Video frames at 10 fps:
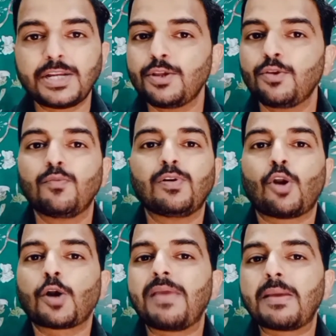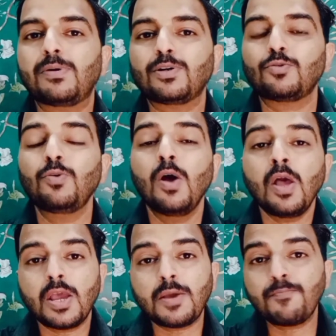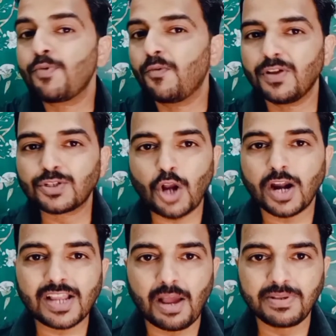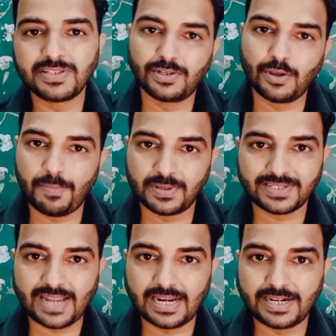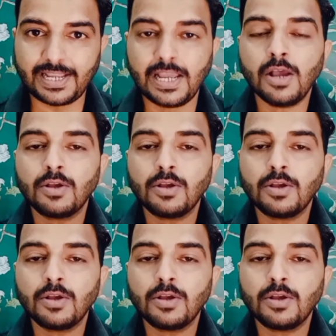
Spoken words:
you will not be able to improve your shortcomings in your personality.